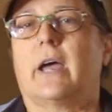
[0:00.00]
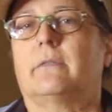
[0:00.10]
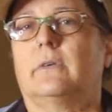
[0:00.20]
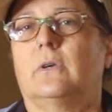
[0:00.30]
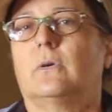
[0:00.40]
You
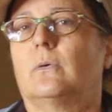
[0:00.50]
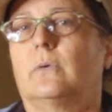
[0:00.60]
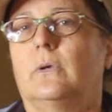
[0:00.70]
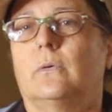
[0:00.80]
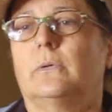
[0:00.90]
have you can
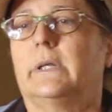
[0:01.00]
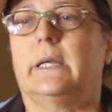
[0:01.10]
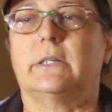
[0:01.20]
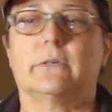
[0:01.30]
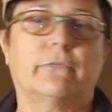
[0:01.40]
you only
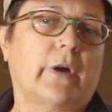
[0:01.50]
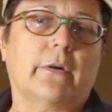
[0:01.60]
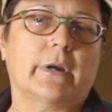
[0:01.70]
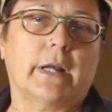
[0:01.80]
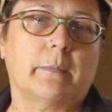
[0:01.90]
need to
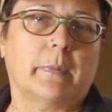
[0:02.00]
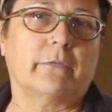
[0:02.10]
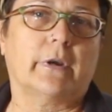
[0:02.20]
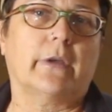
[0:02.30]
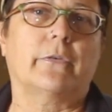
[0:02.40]
fire it up
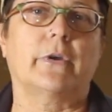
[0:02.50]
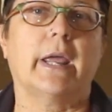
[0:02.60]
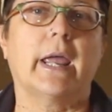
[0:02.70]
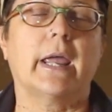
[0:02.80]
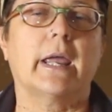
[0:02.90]
every other
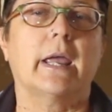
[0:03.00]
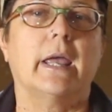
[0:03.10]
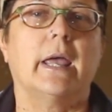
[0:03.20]
day.